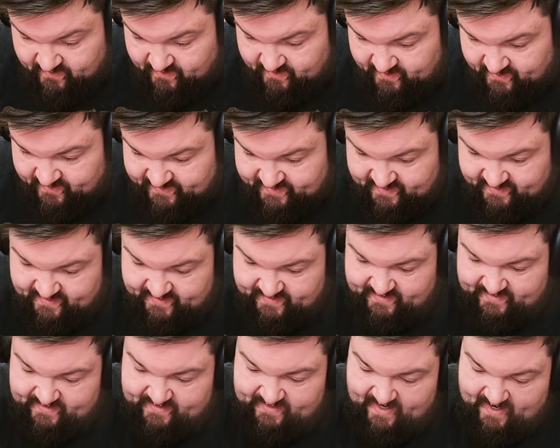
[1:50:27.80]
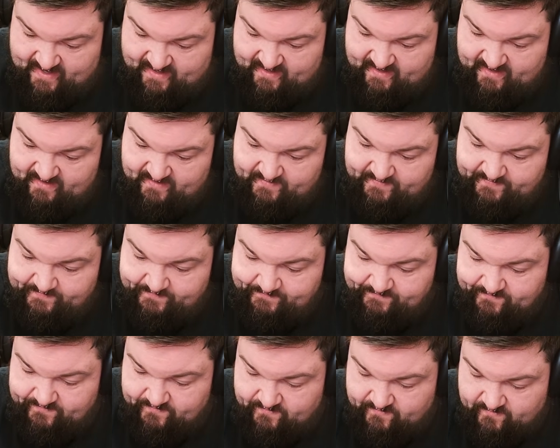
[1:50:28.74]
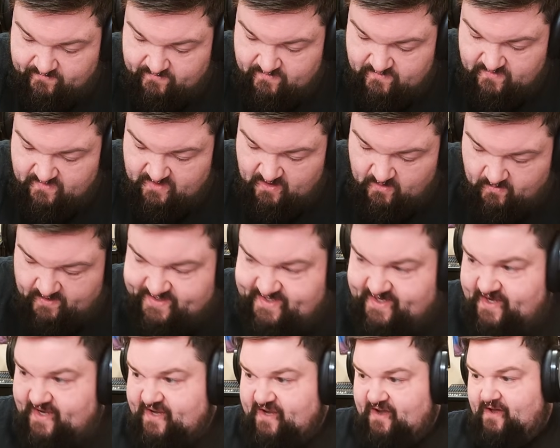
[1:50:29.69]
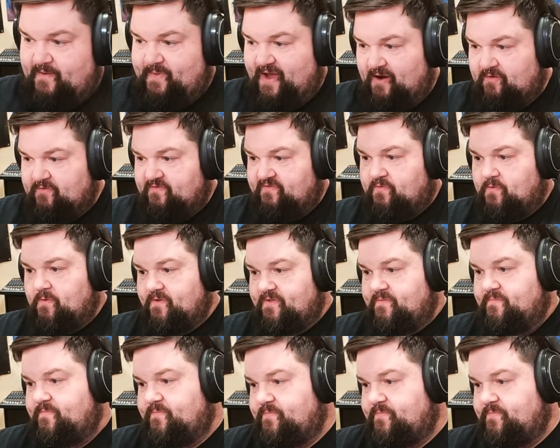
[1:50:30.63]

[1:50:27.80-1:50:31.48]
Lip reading: into this deck. What's going to come out for them?